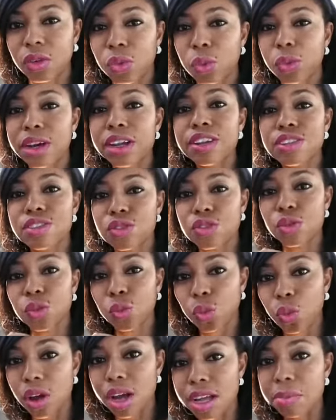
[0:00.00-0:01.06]
What is
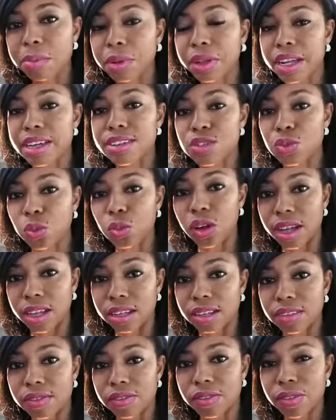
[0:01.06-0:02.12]
1 +
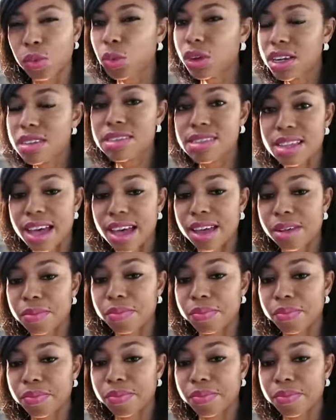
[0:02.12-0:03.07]
1? What is that?